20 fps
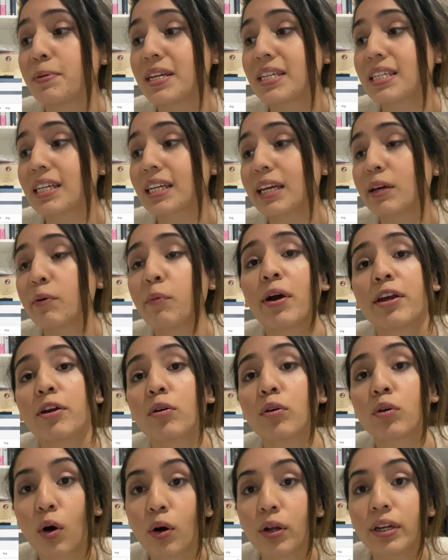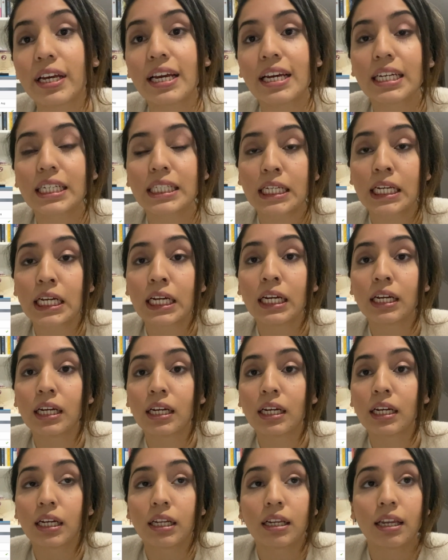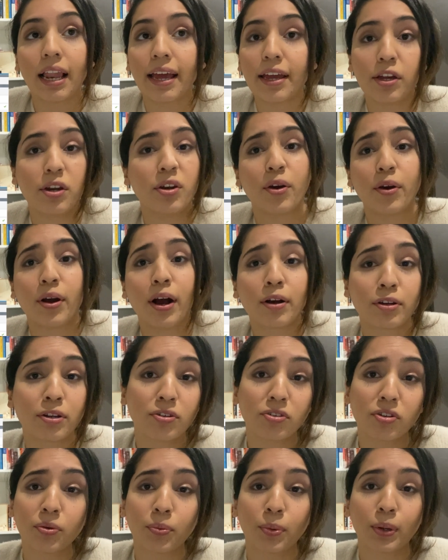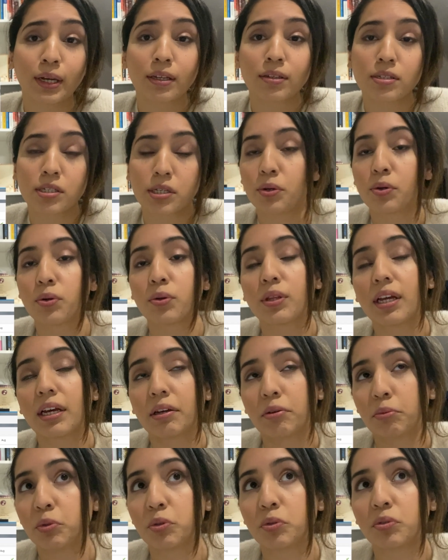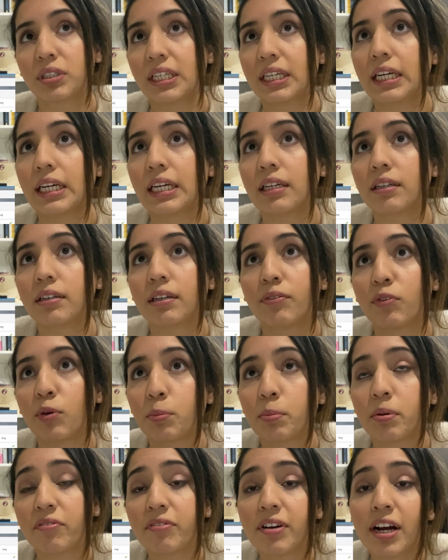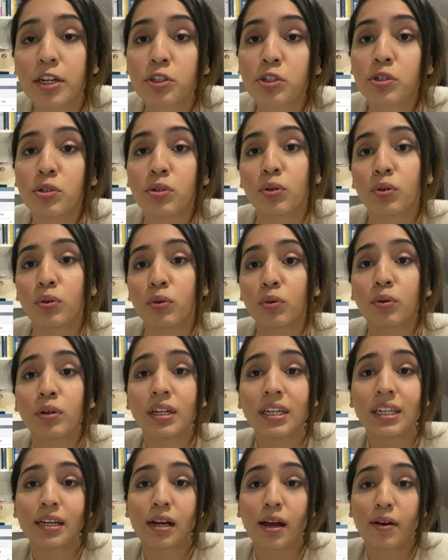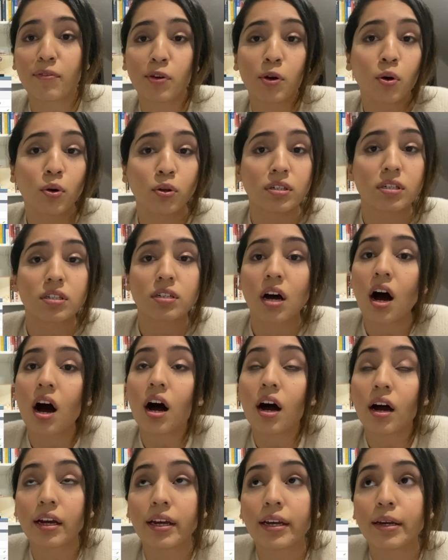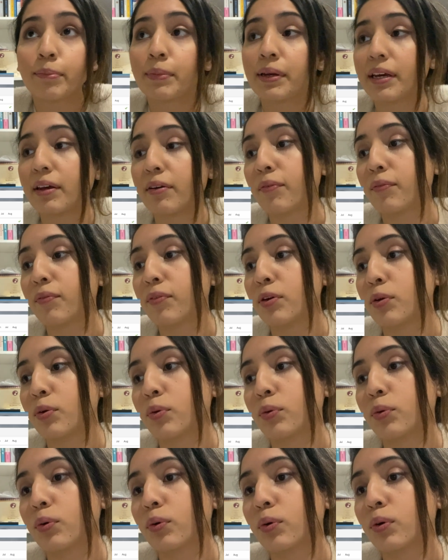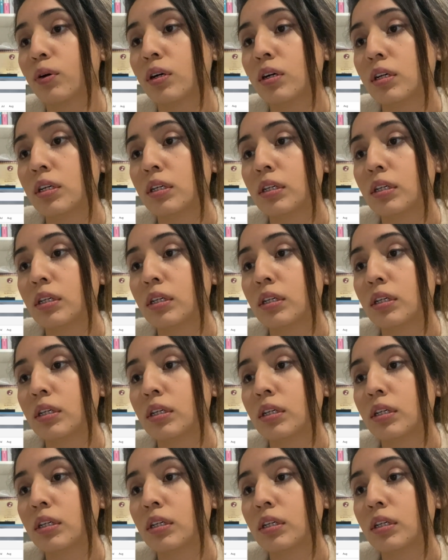basically where your colleagues let you know how you're doing. So they will say if you're professional, if you're on time, if you're